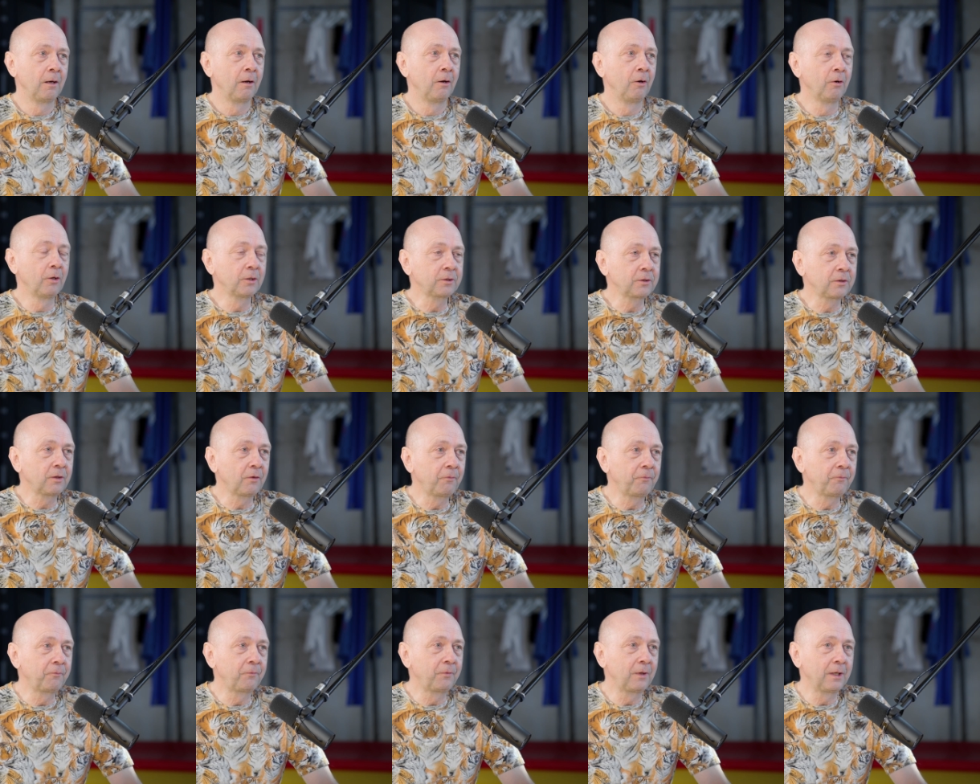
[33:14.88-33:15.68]
Lot
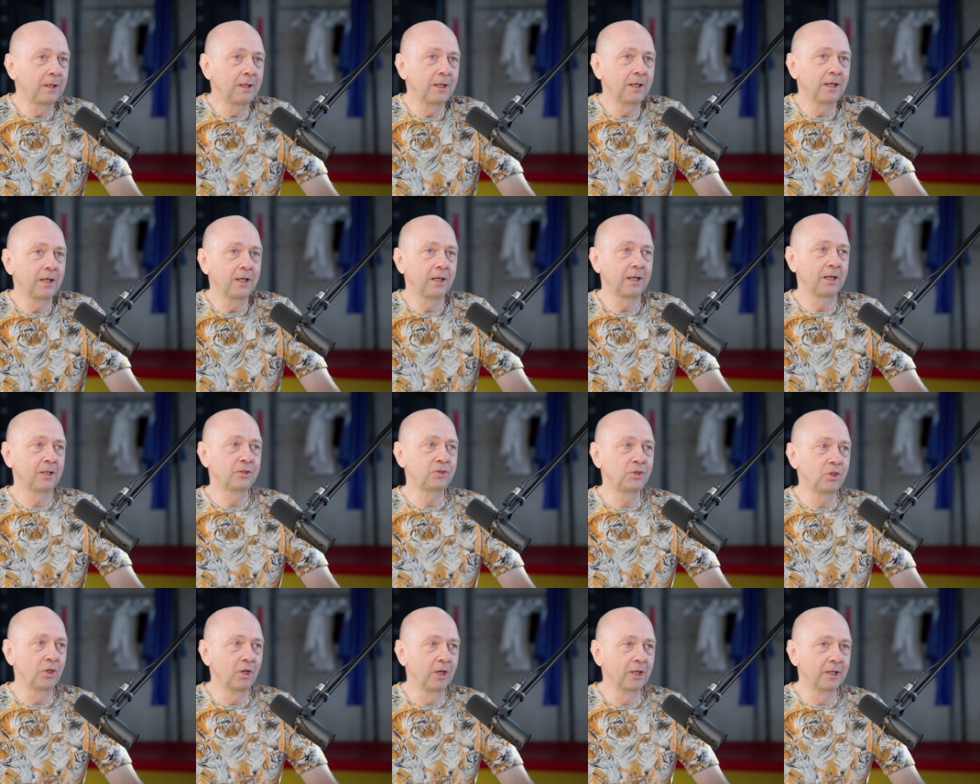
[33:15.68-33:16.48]
of uh,
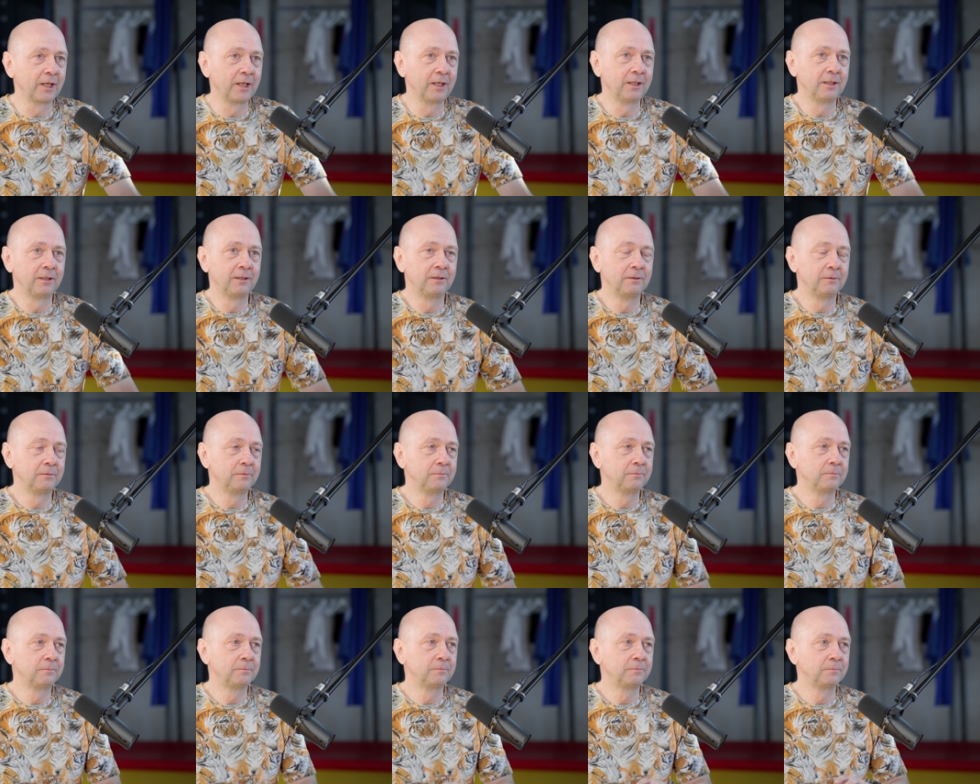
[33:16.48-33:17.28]
children
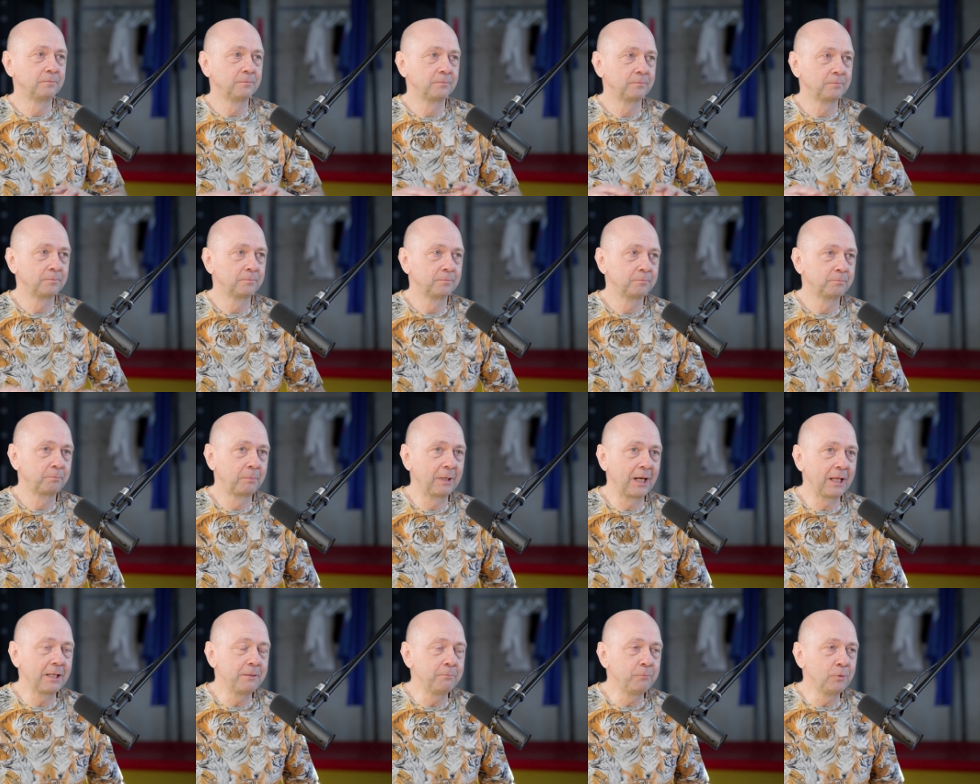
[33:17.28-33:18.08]

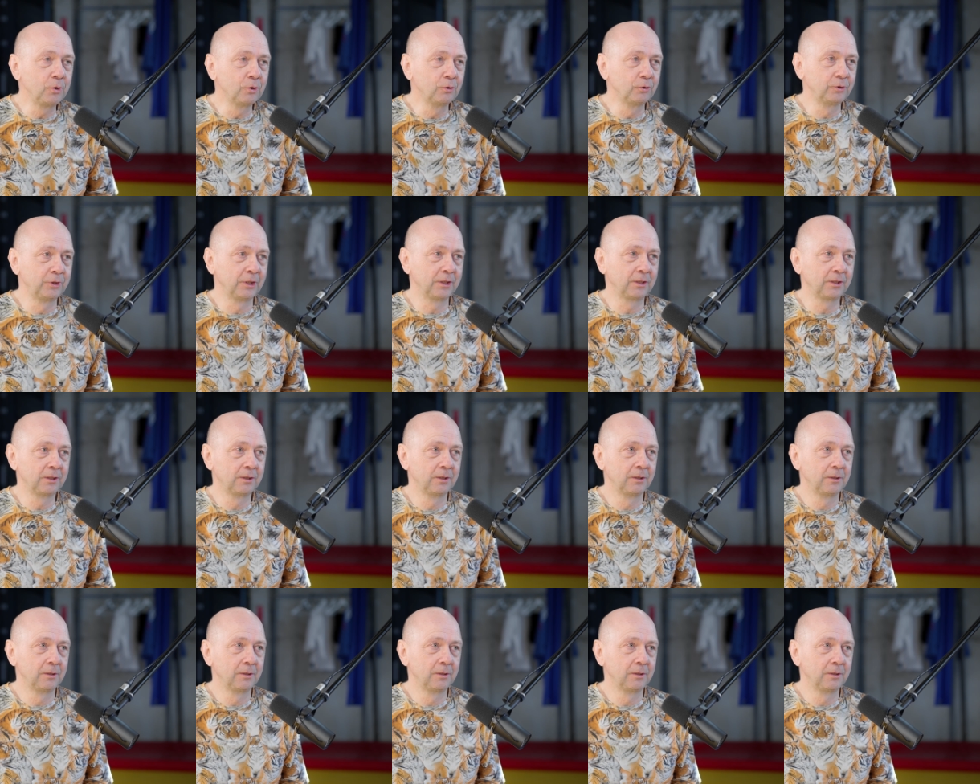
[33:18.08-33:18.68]
play music.